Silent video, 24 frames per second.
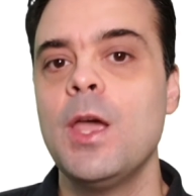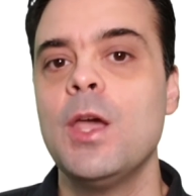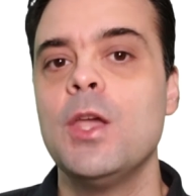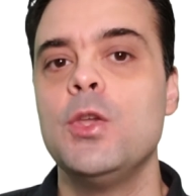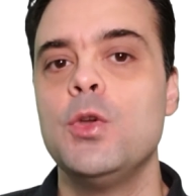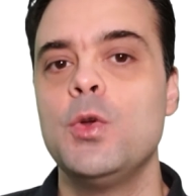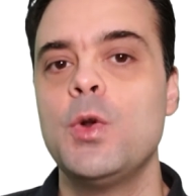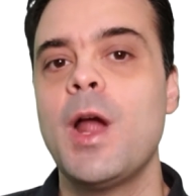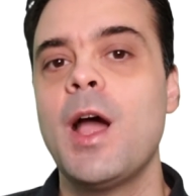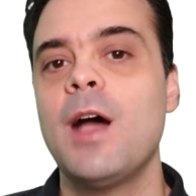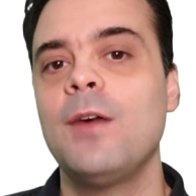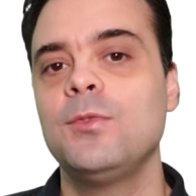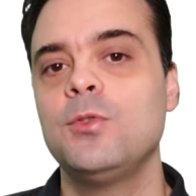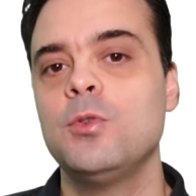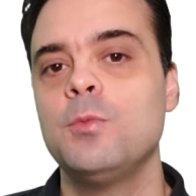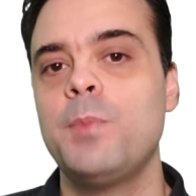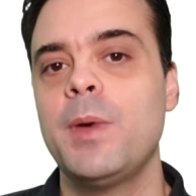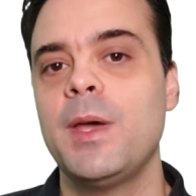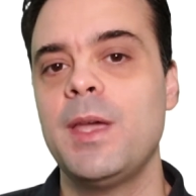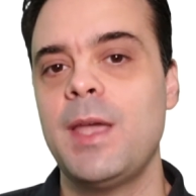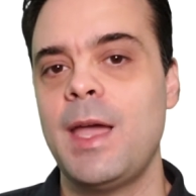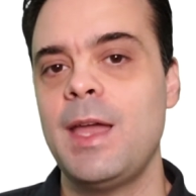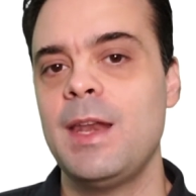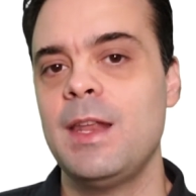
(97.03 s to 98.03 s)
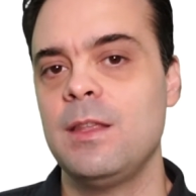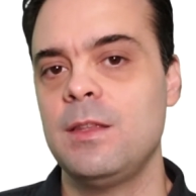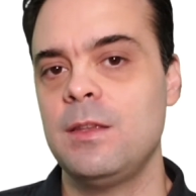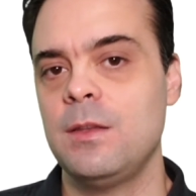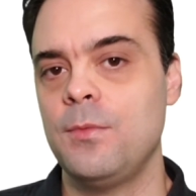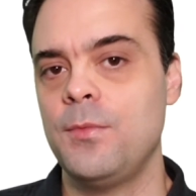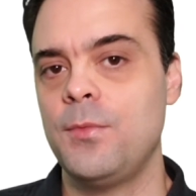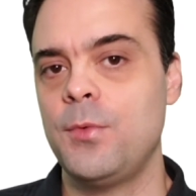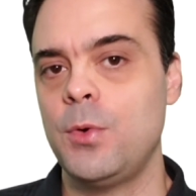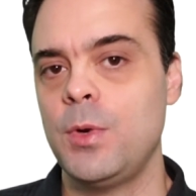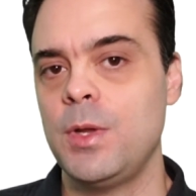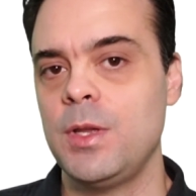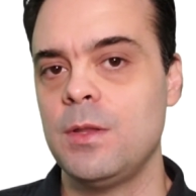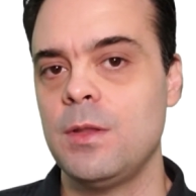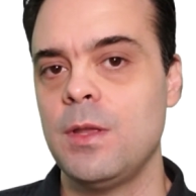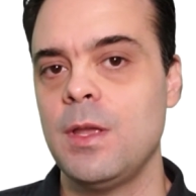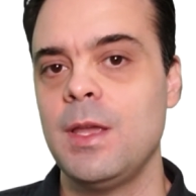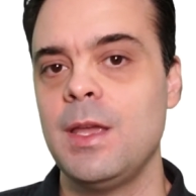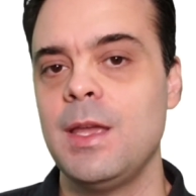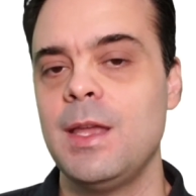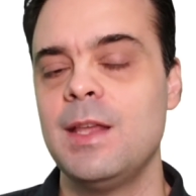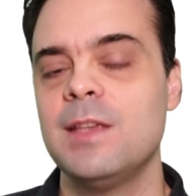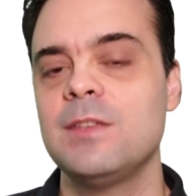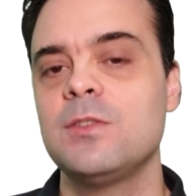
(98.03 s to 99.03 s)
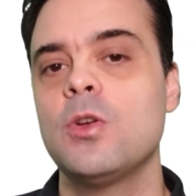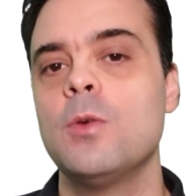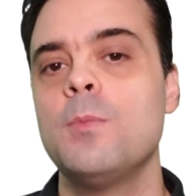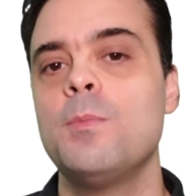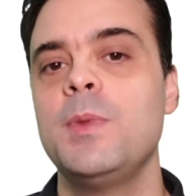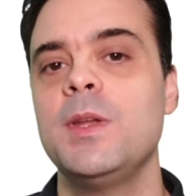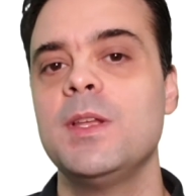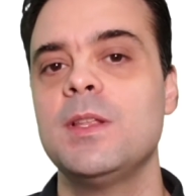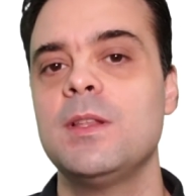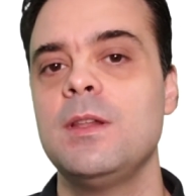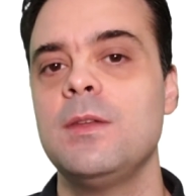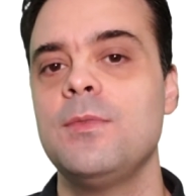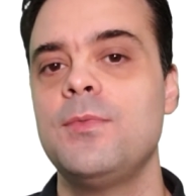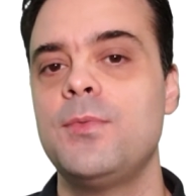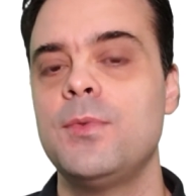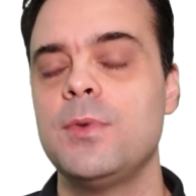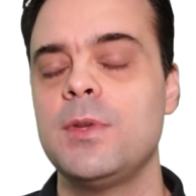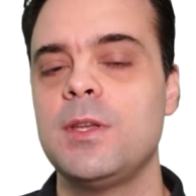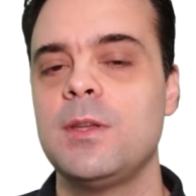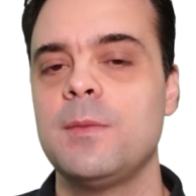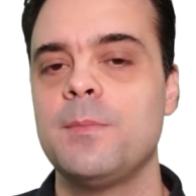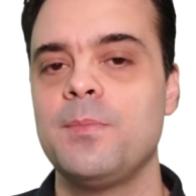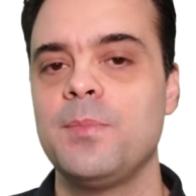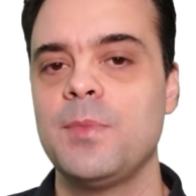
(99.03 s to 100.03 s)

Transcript: You don't have to pay anything for it. It is completely free.